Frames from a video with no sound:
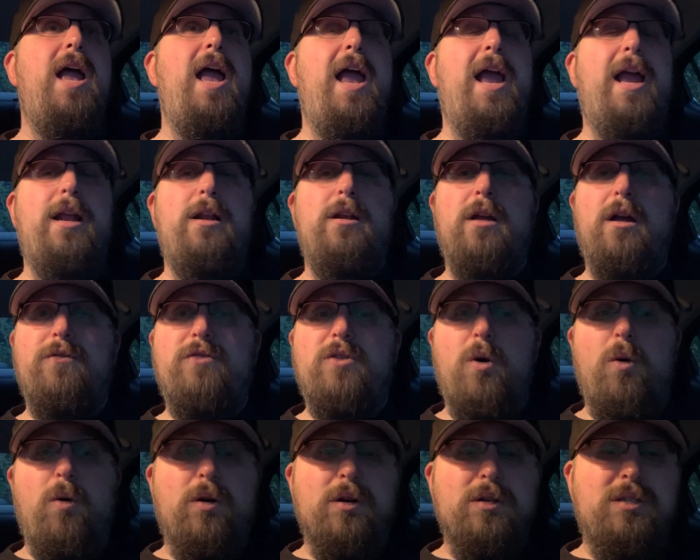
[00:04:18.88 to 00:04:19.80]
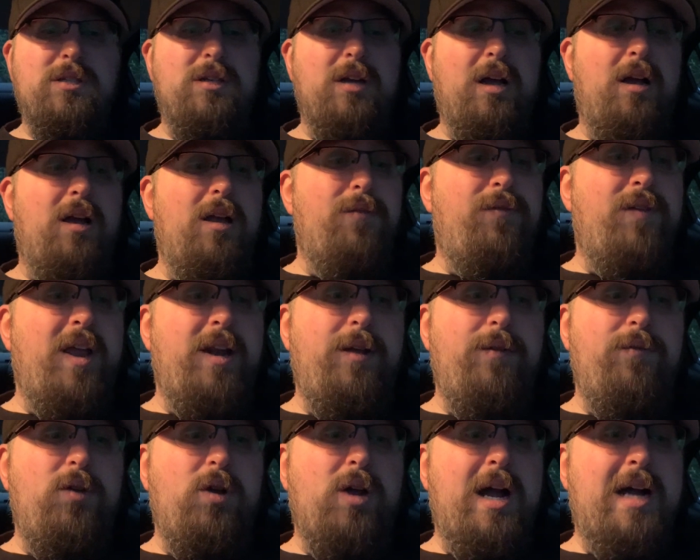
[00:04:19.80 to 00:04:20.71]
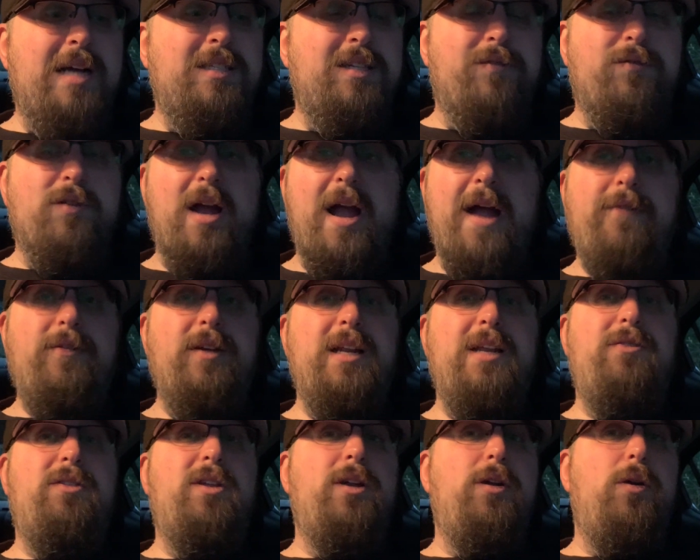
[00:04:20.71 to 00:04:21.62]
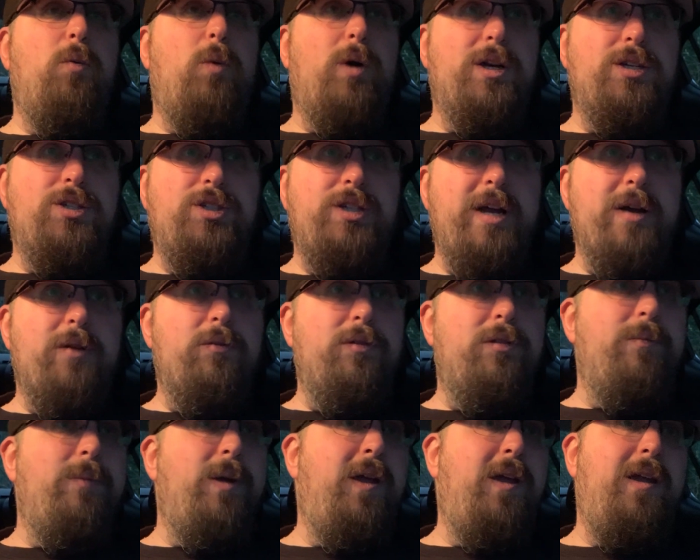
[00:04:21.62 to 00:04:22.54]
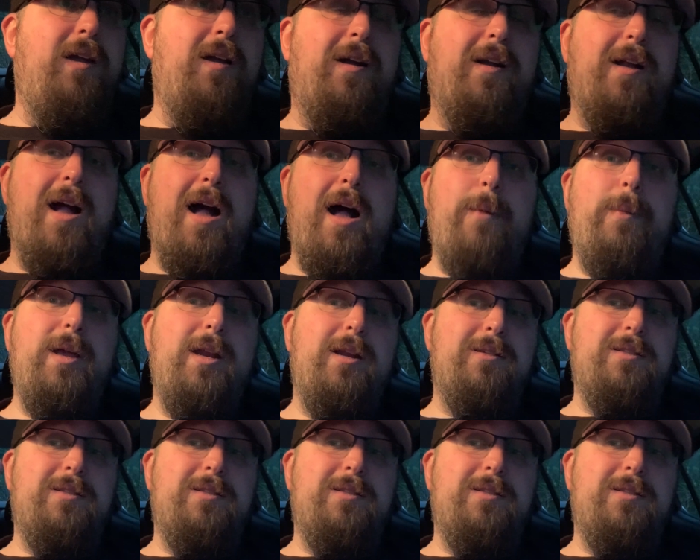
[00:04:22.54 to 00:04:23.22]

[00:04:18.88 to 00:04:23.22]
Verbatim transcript: And of course, uh, if any of you guys ever have anything you want to share with me, a comment,